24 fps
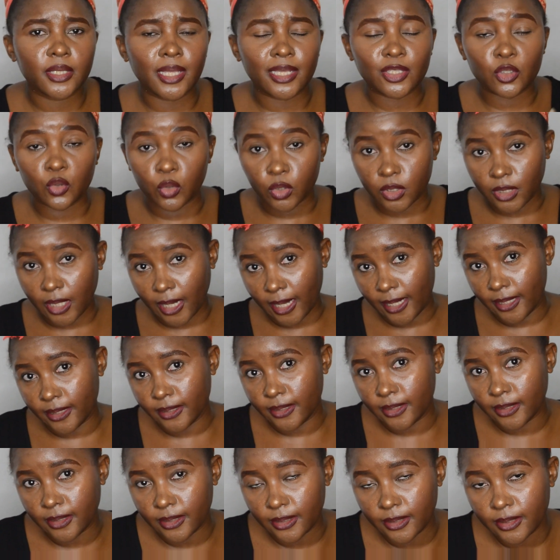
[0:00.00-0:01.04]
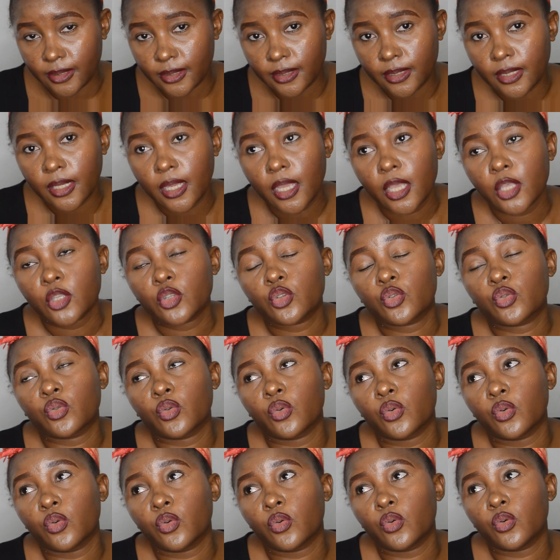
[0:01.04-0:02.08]
That's what I did,
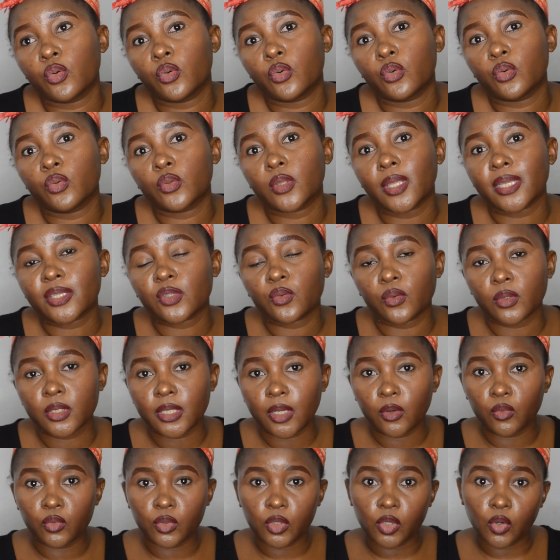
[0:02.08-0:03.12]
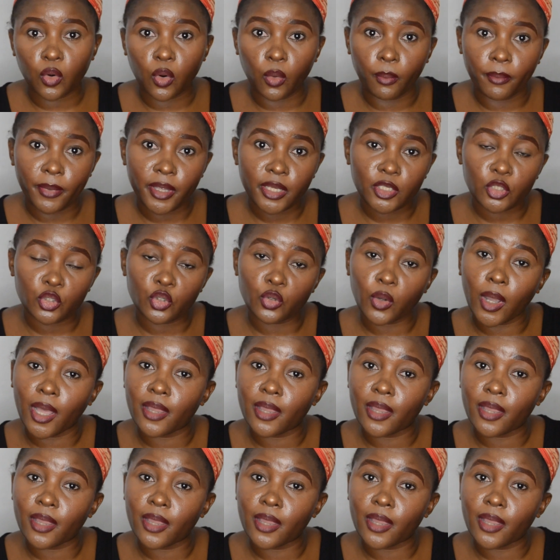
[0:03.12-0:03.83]
so that's what I would recommend you.